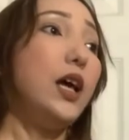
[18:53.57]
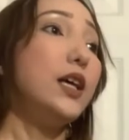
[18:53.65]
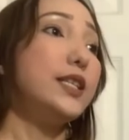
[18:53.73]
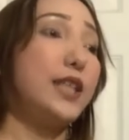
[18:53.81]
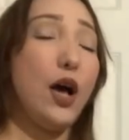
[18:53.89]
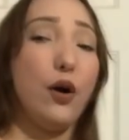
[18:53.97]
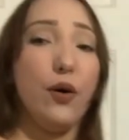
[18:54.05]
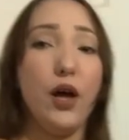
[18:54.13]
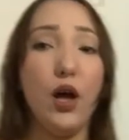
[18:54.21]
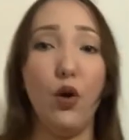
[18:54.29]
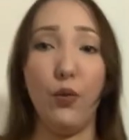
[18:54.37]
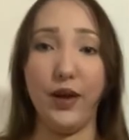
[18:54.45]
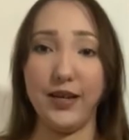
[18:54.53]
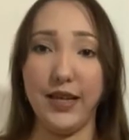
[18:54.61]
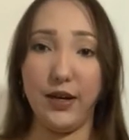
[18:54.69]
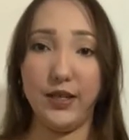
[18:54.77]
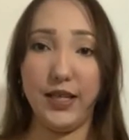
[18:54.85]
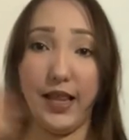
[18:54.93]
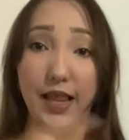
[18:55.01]
So we are down
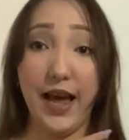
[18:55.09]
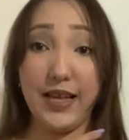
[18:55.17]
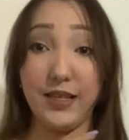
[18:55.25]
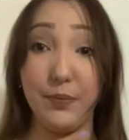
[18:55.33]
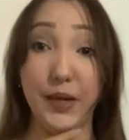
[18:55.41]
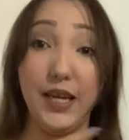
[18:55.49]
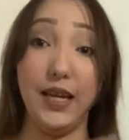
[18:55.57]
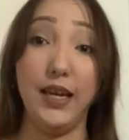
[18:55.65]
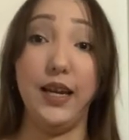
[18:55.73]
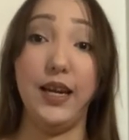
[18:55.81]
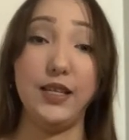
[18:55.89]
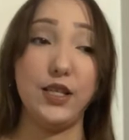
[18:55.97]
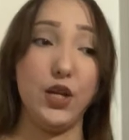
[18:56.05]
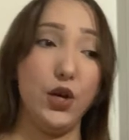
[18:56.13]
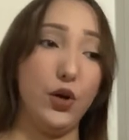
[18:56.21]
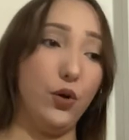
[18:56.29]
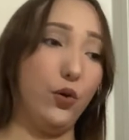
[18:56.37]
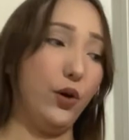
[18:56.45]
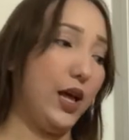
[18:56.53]
to the last bikini,
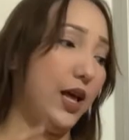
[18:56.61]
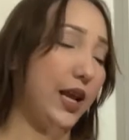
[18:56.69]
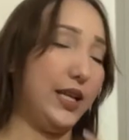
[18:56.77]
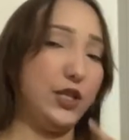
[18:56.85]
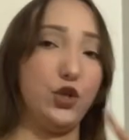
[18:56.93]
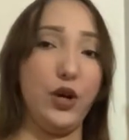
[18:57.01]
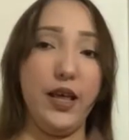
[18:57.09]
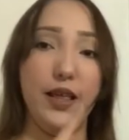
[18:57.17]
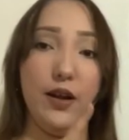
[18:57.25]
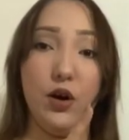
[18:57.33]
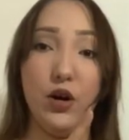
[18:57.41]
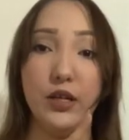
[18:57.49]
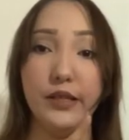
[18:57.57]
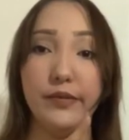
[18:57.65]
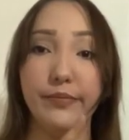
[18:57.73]
so let's try that on